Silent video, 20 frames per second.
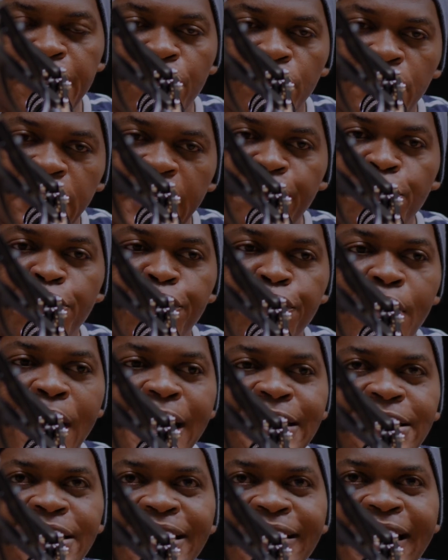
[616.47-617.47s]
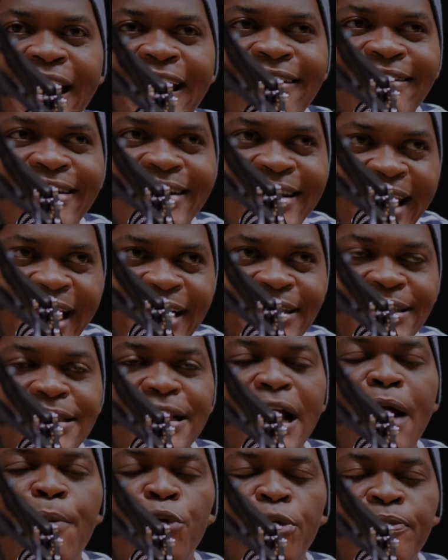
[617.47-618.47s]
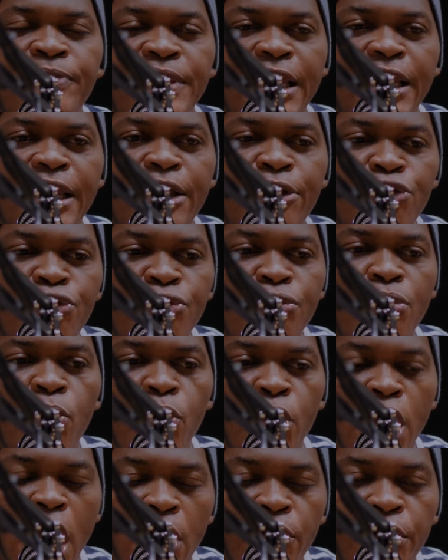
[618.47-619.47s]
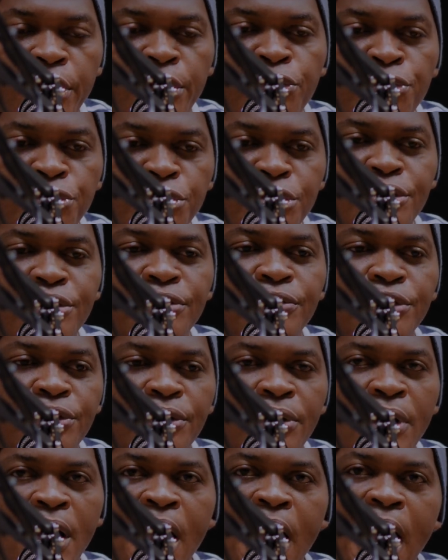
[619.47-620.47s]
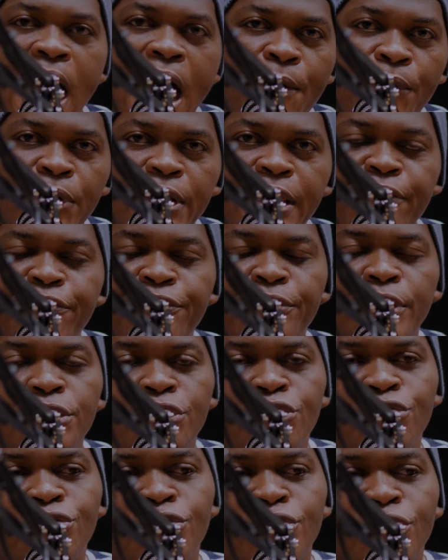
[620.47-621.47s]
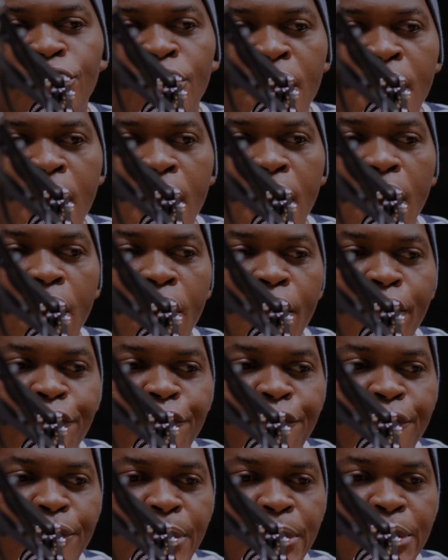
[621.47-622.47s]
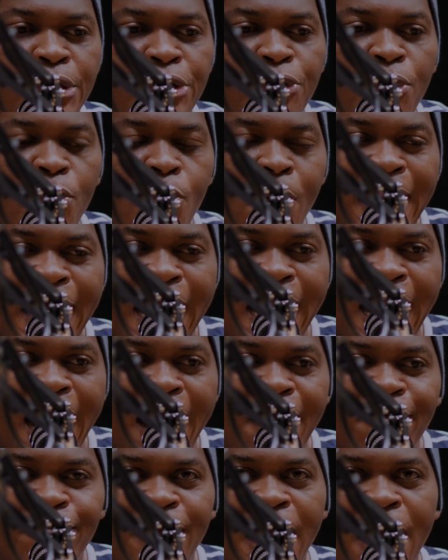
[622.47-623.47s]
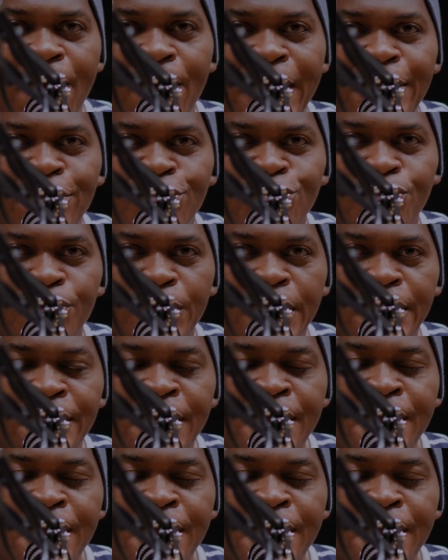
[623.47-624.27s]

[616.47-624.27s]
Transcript: Thank you for watching, and the next time we're taking you, we are on a new studio. I will give you a tour of what I have, how I do it.